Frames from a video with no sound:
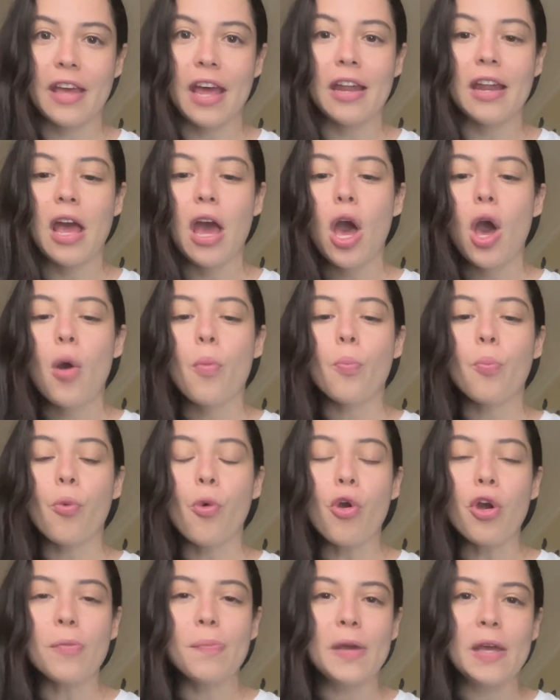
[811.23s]
then
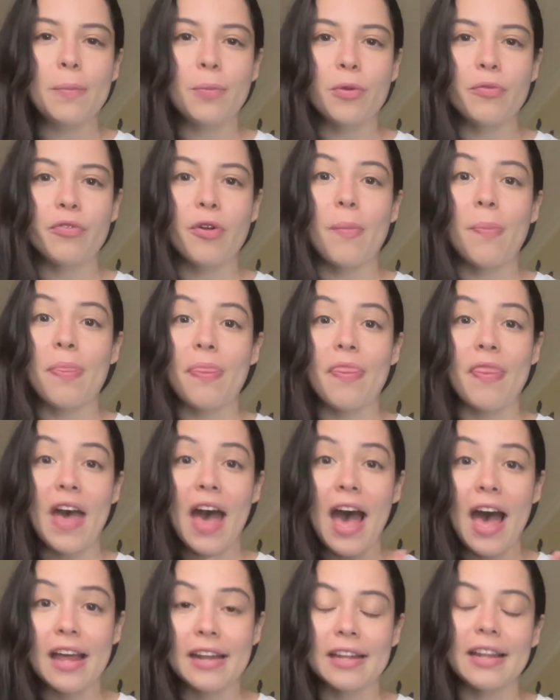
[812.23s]
more people from
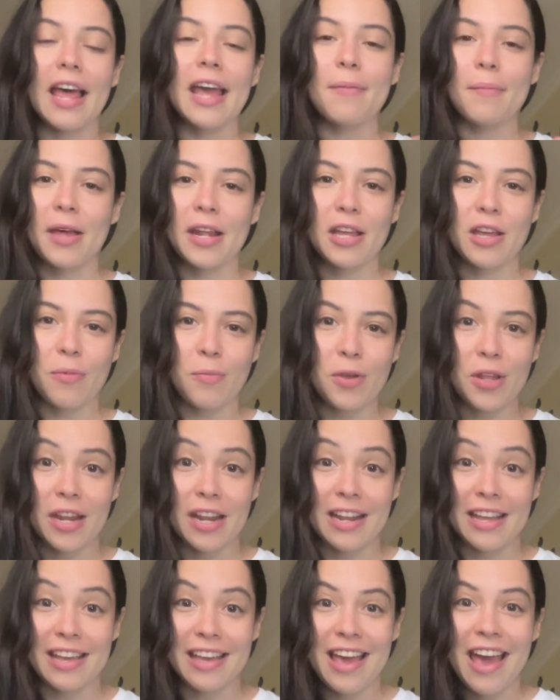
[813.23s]
that like-minded
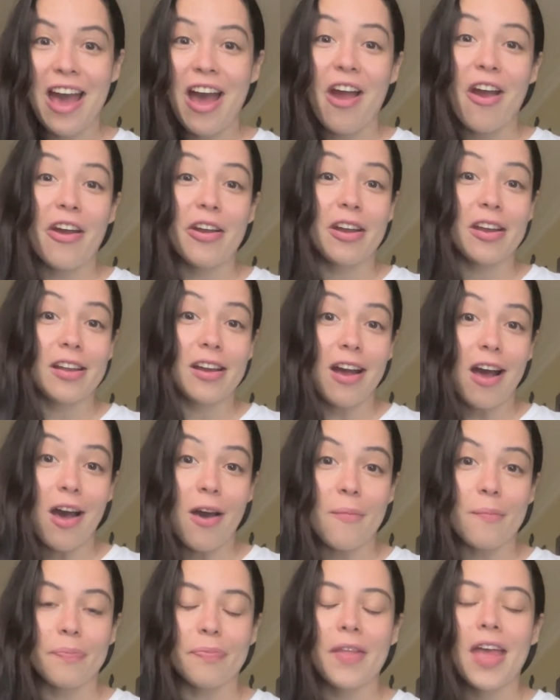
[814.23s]
community are gonna
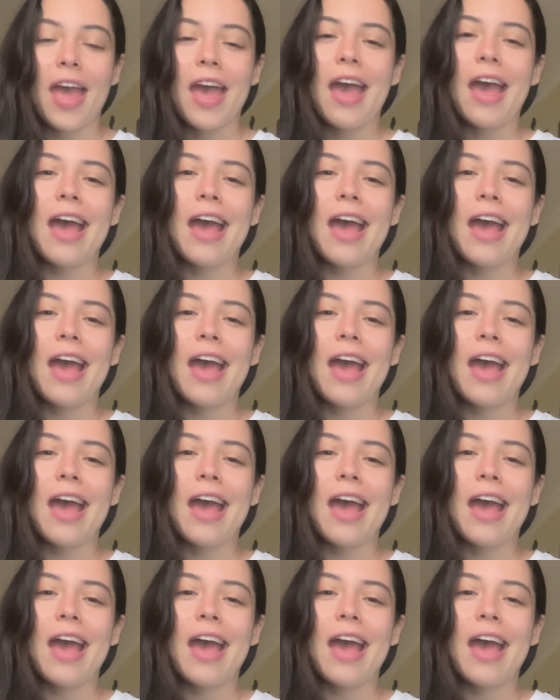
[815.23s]
come.